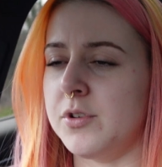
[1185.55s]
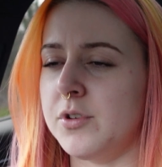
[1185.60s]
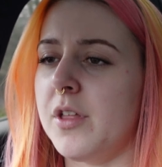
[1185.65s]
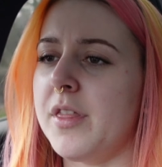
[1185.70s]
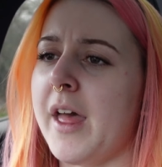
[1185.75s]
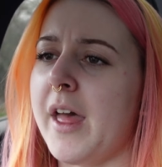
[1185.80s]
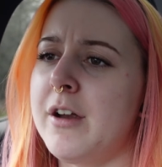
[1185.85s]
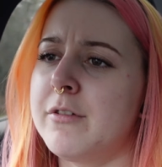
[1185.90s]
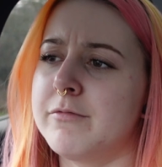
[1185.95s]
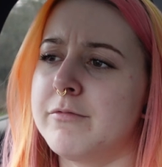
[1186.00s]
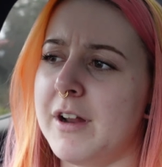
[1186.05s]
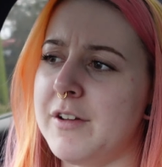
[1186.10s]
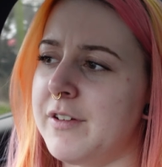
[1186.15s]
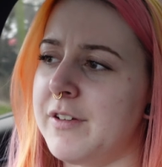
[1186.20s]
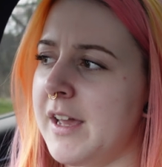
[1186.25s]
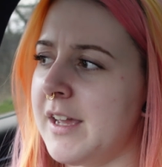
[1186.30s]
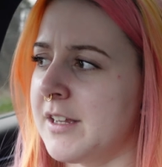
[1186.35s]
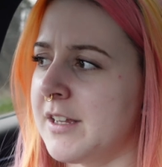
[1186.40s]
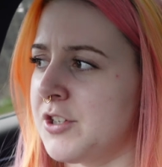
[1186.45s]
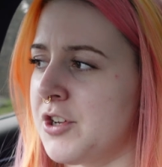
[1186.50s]
Not they're
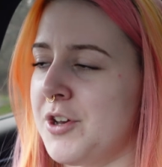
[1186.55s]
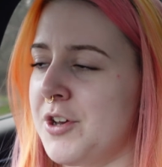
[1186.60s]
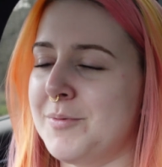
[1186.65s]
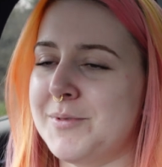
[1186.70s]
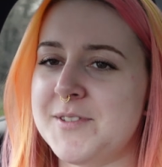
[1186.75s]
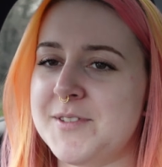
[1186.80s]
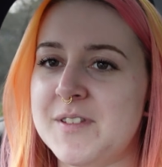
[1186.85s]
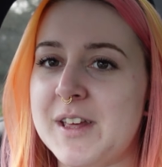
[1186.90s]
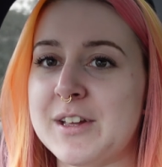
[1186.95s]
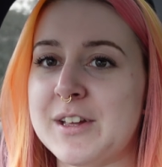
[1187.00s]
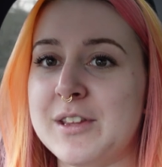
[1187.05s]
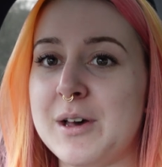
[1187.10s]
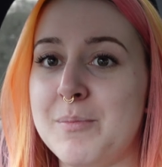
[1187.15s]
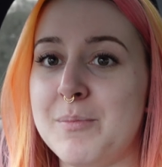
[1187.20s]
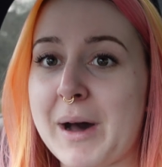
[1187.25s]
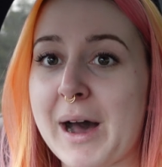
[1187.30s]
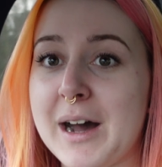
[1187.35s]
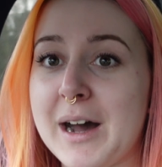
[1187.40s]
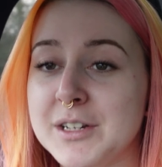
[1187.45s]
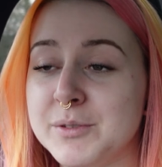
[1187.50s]
horrific in terms of like they're
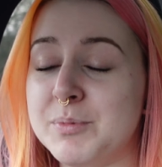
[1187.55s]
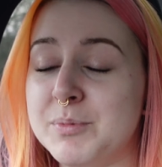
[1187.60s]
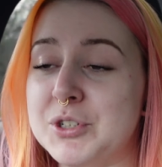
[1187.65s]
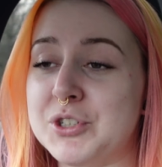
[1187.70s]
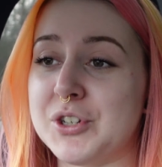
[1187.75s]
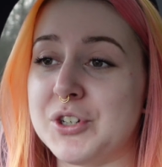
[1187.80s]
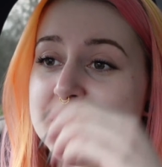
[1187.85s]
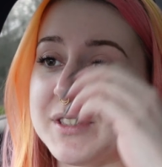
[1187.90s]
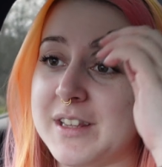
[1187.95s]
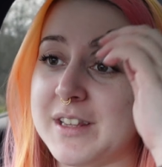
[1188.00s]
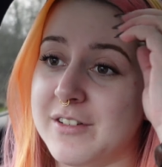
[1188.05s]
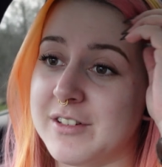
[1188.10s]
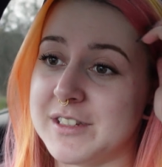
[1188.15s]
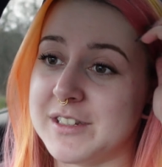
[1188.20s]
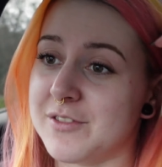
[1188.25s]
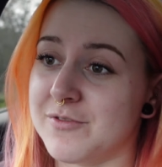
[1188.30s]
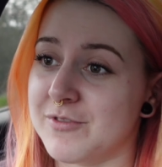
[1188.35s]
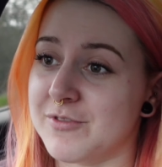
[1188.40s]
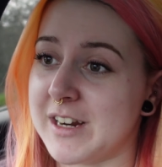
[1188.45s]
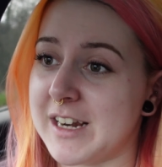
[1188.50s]
bad, but just there
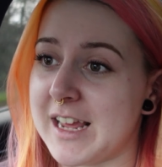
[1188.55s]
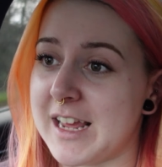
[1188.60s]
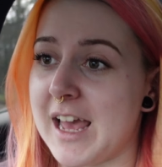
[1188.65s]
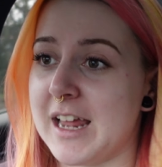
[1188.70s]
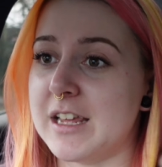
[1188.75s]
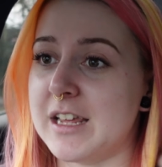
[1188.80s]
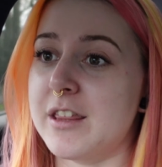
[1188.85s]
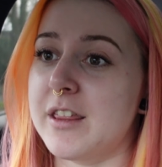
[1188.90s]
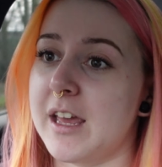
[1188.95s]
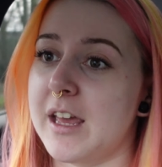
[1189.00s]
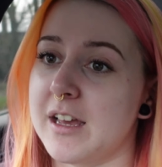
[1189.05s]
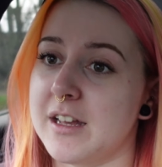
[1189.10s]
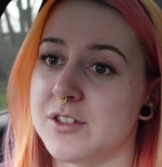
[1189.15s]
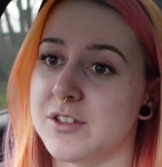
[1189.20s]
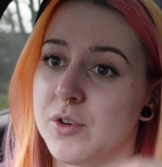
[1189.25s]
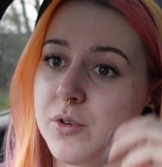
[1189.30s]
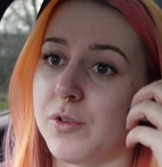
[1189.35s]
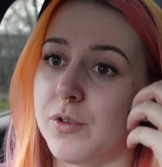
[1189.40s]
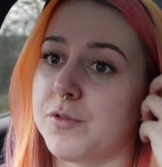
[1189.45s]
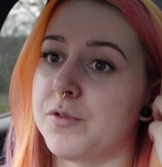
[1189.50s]
isn't really anything.
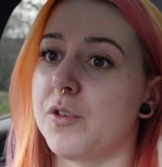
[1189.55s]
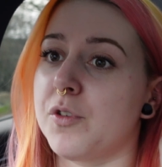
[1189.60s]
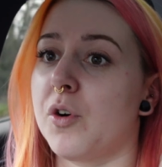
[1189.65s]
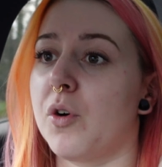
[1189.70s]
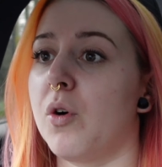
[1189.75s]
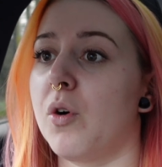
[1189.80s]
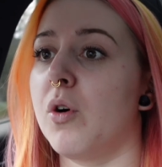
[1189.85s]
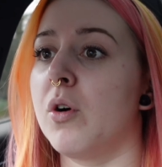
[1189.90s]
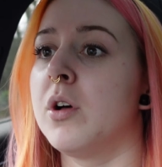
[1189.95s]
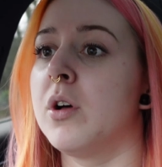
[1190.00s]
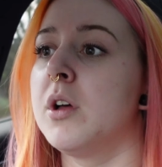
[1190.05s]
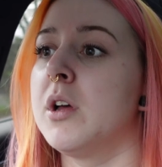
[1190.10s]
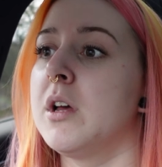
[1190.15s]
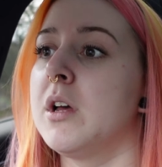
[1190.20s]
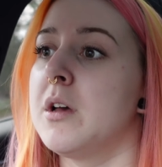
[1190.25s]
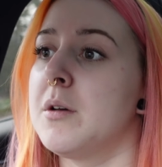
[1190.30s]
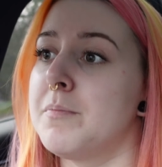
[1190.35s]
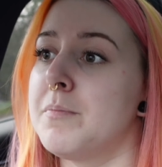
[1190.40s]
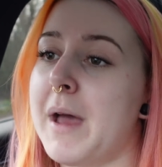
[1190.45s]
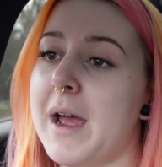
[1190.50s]
It's all for
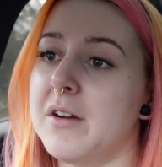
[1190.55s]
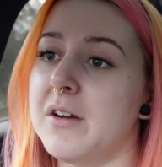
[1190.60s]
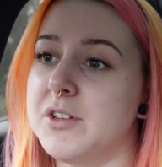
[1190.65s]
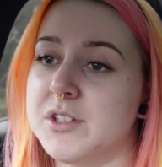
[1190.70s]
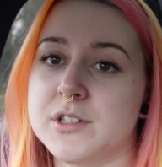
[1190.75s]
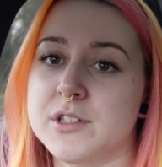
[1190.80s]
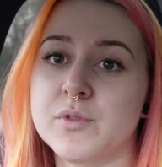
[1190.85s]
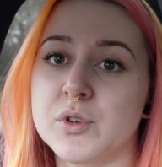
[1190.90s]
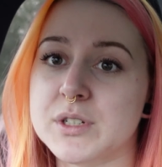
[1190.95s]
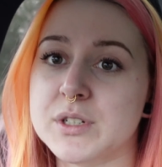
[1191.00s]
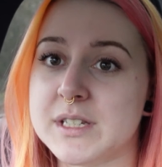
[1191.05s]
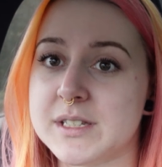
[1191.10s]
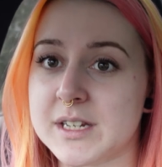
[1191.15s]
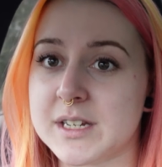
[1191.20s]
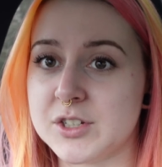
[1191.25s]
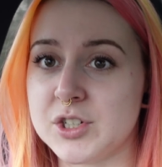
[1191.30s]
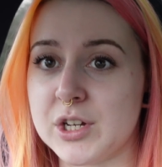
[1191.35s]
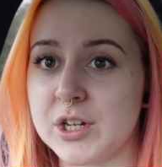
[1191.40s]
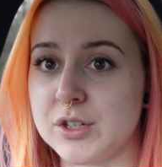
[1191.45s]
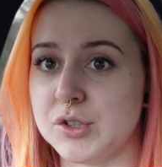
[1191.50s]
parents of
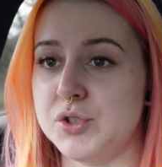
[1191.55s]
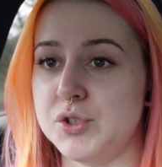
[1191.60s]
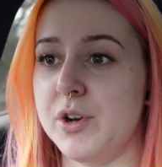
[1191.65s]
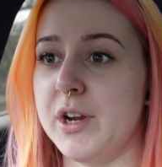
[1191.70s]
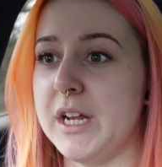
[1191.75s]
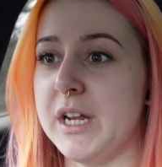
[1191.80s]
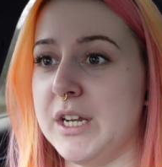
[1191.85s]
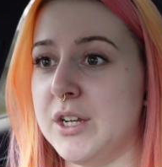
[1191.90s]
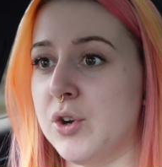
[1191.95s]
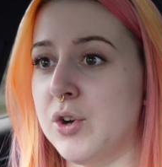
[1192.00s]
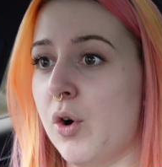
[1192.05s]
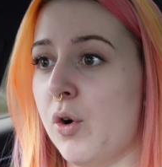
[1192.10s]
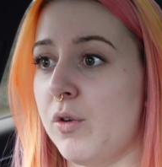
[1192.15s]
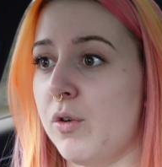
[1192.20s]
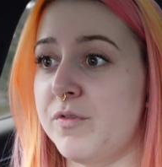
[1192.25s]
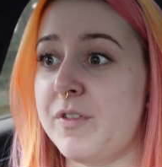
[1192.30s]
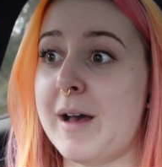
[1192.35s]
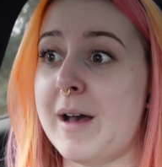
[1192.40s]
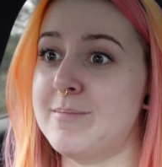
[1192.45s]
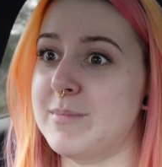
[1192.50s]
autistic children
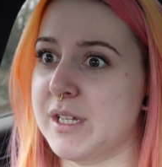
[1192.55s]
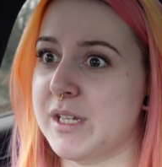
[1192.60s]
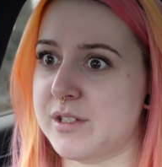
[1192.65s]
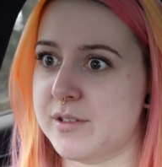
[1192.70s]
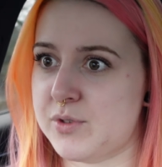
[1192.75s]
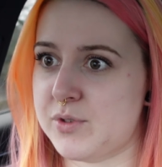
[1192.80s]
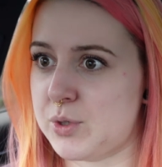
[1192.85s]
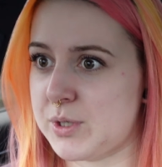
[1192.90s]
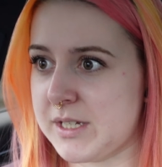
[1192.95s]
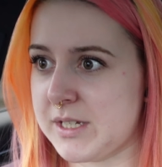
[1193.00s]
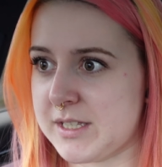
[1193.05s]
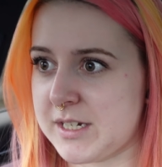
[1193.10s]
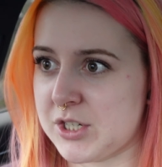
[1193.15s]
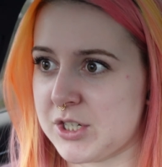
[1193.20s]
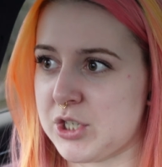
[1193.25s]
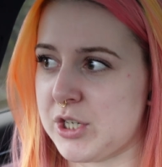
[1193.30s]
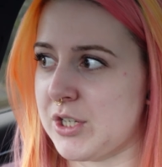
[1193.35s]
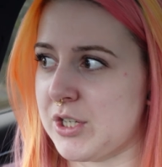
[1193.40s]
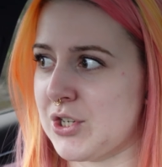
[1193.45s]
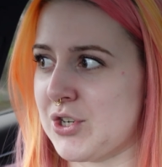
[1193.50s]
or families of
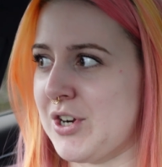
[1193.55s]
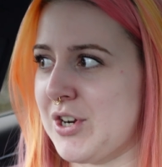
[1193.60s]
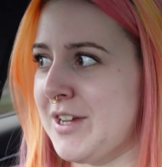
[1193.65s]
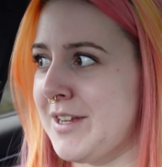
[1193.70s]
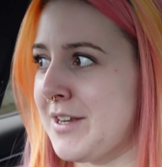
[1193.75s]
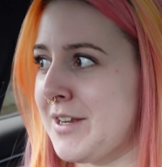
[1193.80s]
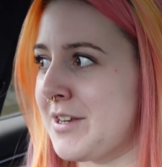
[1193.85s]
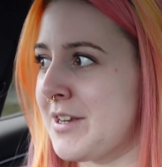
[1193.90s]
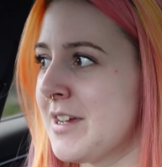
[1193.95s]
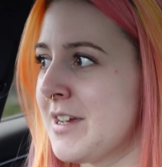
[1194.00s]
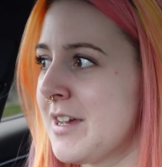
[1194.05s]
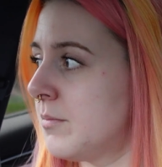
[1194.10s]
autistic children.